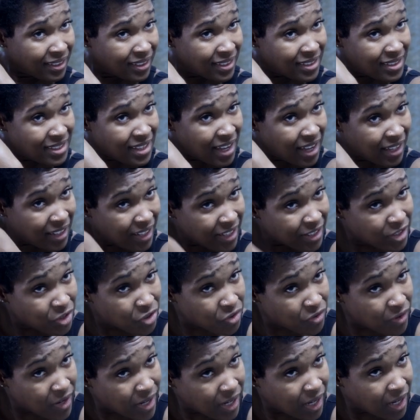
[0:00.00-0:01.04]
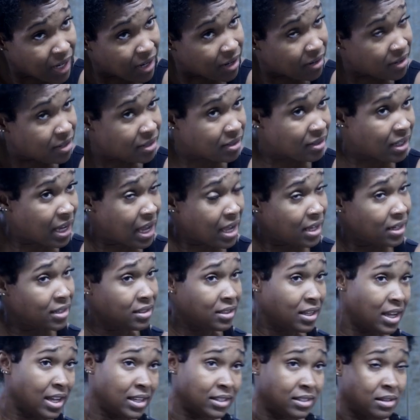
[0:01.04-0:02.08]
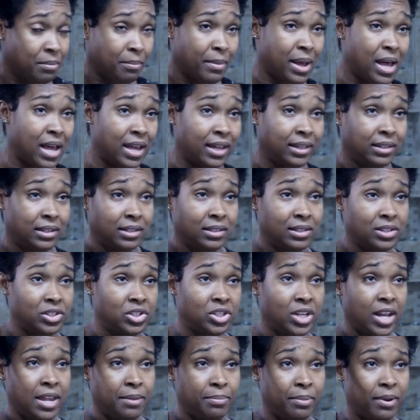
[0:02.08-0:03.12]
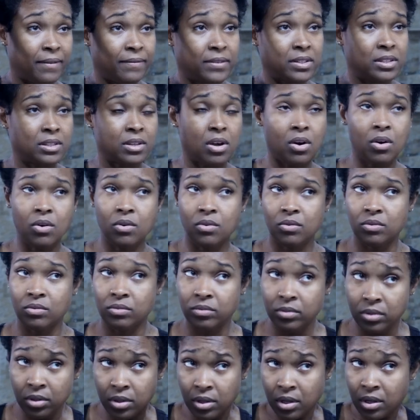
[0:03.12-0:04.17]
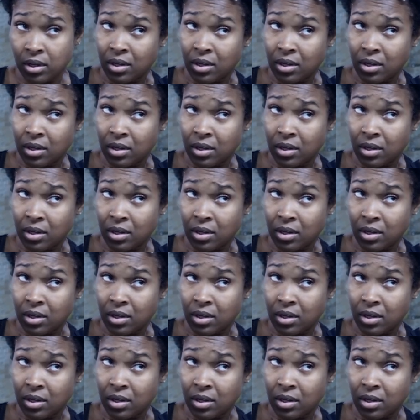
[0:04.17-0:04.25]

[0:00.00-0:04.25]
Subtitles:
it's not like straight hair. It kind of takes a mind and a shape of its own.